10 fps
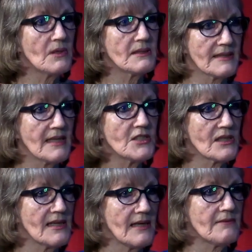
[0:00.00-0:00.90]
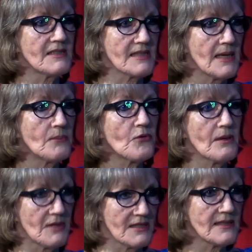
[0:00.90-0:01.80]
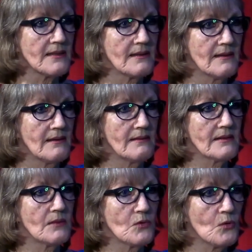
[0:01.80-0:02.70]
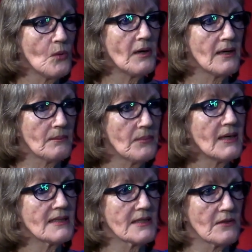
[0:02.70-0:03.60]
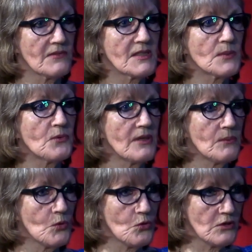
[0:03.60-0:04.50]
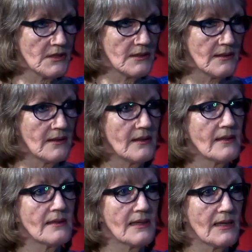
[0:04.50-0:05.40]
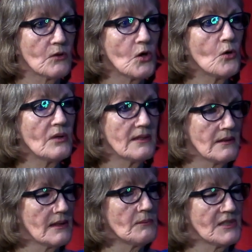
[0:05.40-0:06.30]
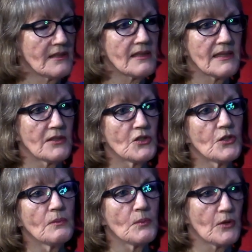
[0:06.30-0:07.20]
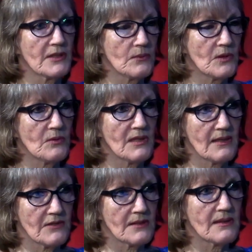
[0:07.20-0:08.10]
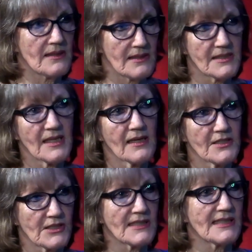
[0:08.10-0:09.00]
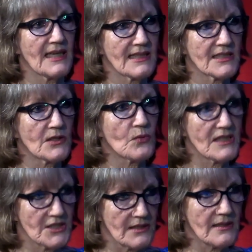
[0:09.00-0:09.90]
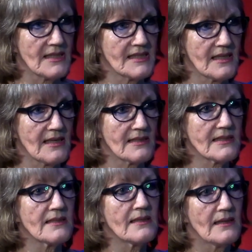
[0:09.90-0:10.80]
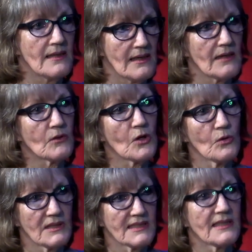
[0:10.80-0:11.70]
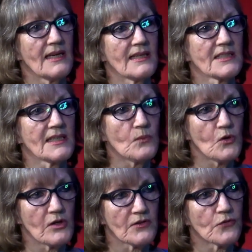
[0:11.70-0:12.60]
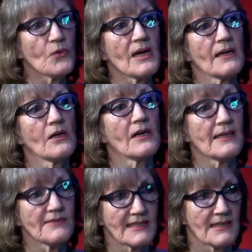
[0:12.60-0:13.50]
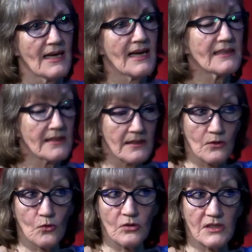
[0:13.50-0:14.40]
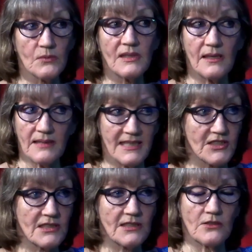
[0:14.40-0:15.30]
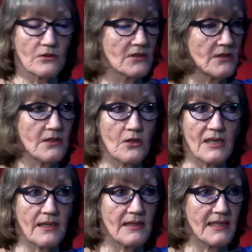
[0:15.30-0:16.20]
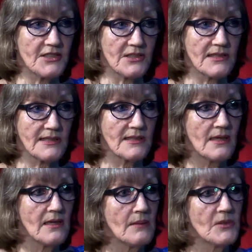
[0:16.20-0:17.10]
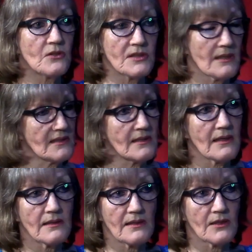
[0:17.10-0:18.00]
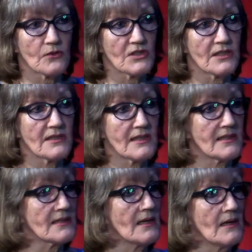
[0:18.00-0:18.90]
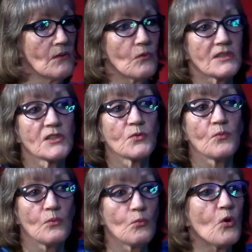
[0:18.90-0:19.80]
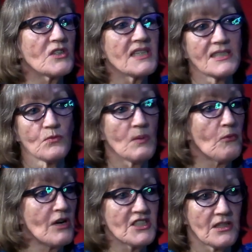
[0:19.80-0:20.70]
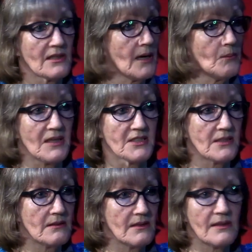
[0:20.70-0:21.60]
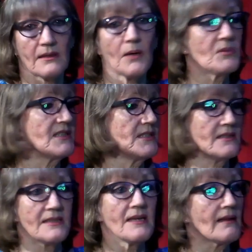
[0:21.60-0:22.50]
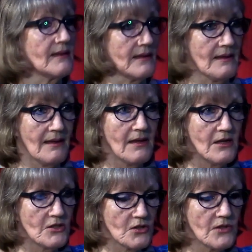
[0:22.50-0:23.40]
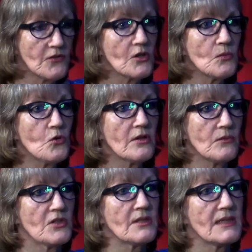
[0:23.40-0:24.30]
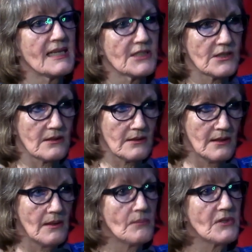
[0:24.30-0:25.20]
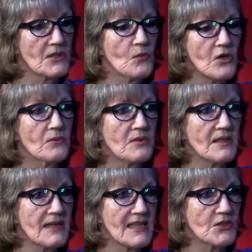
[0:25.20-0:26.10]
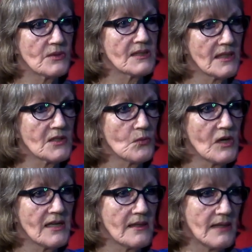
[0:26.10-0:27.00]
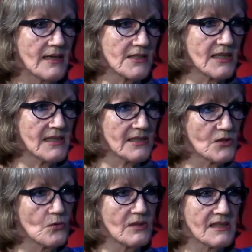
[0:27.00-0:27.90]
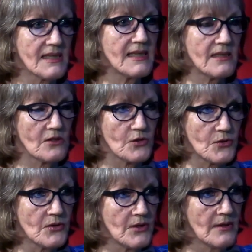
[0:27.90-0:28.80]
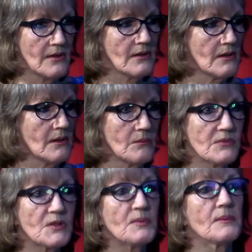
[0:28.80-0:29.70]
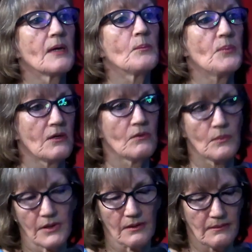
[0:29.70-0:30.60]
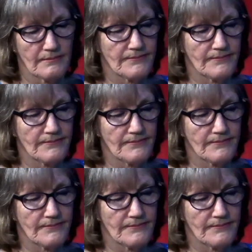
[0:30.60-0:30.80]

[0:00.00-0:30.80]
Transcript: essentially have the same premise, that we're all part and parcel of the Supreme Lord, and that our goal, and particularly in the human body where we have the intelligence to actually question these things, our goal is to actually work through our lives, act in accordance with our natures, not to deny our natures, because that's another thing Krishna says. What does repression accomplish? It accomplishes nothing. So you've got to work with your nature, but you work with your nature in such a way that actually it's always leading you to become better and better.